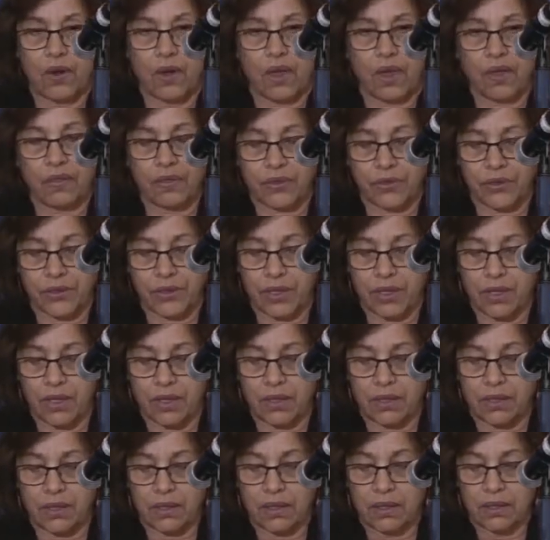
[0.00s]
And
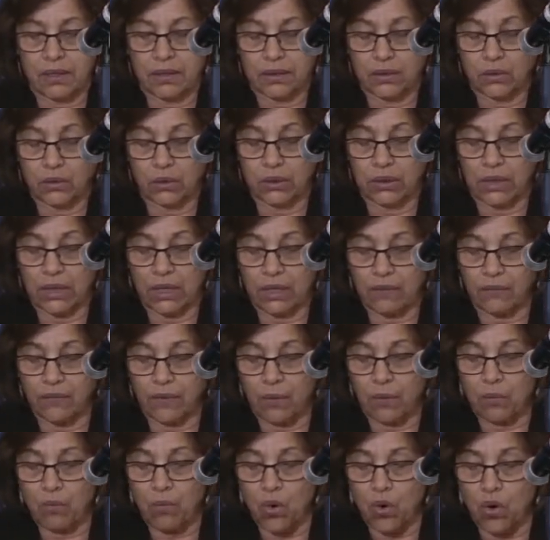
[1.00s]
third, to
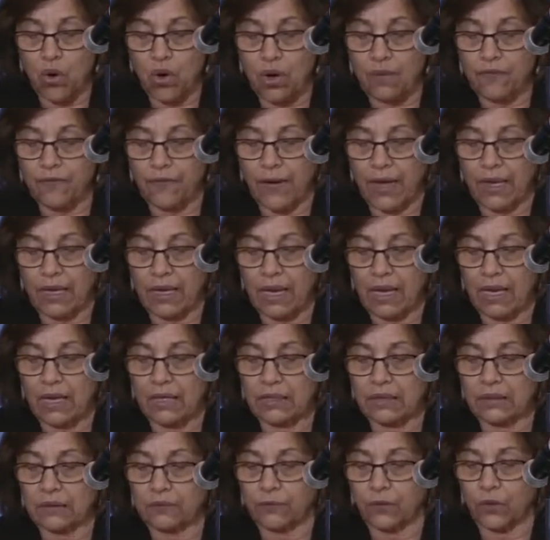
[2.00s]
deliver more
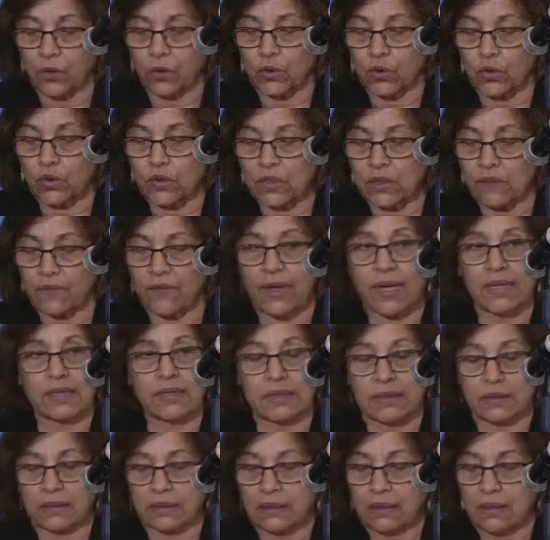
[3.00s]
finance for those of
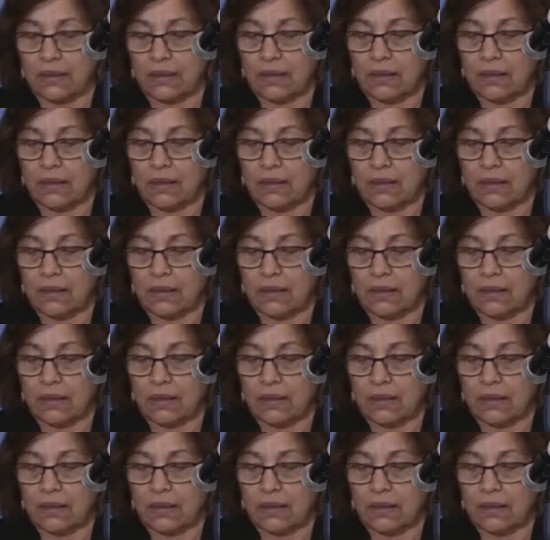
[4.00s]
us